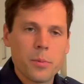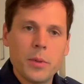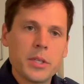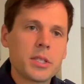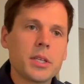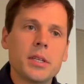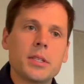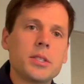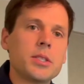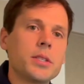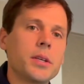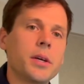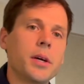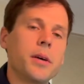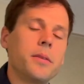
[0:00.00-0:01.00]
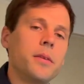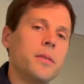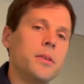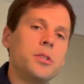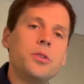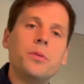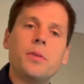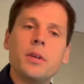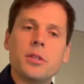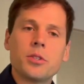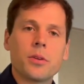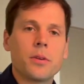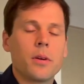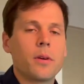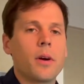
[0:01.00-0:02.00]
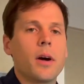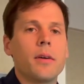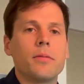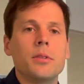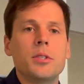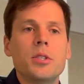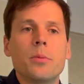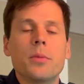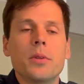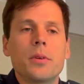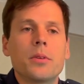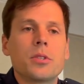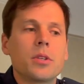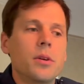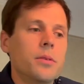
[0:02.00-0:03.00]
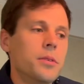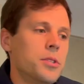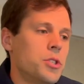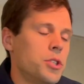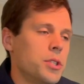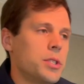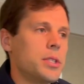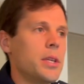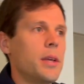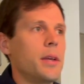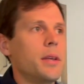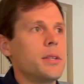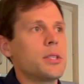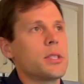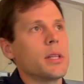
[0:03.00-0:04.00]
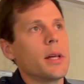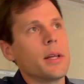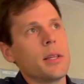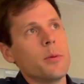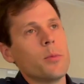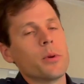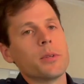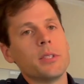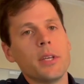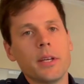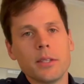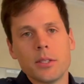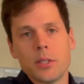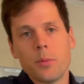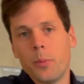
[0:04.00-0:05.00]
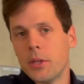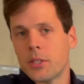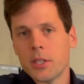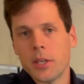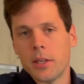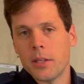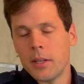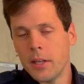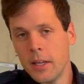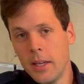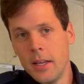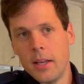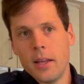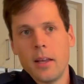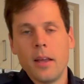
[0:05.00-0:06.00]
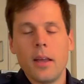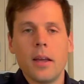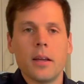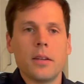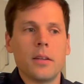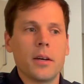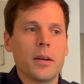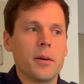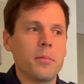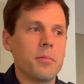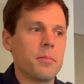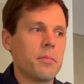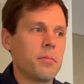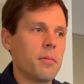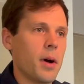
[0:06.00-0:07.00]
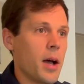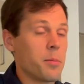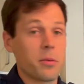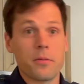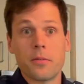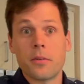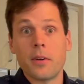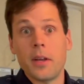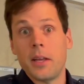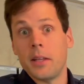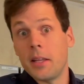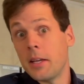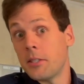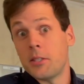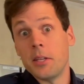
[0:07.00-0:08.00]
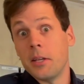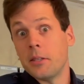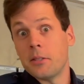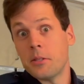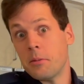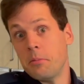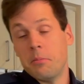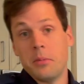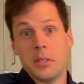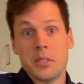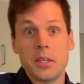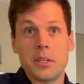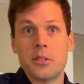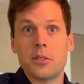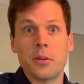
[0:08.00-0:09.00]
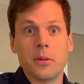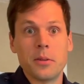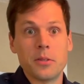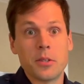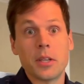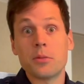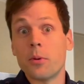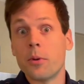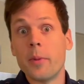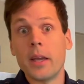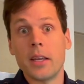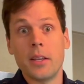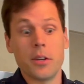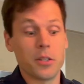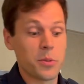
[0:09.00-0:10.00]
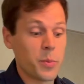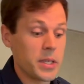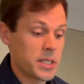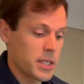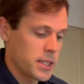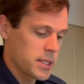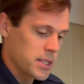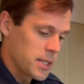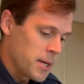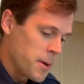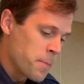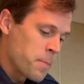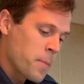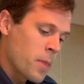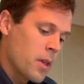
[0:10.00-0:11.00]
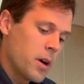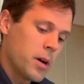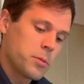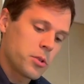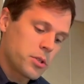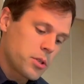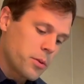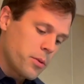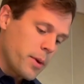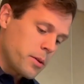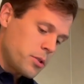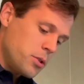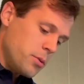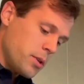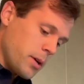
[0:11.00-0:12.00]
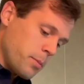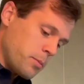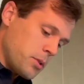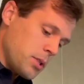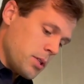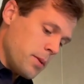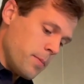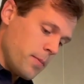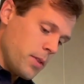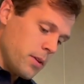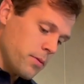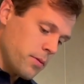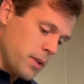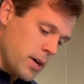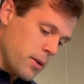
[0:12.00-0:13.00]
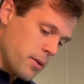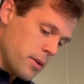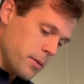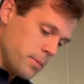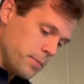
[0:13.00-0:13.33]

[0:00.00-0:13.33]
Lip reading: biscuits, the two things are awfully similar. Scone is just a slightly more dense biscuit, and I prefer a less dense biscuit. So that's what we're making here is biscuits. So I'll start with about 2 cups of flour.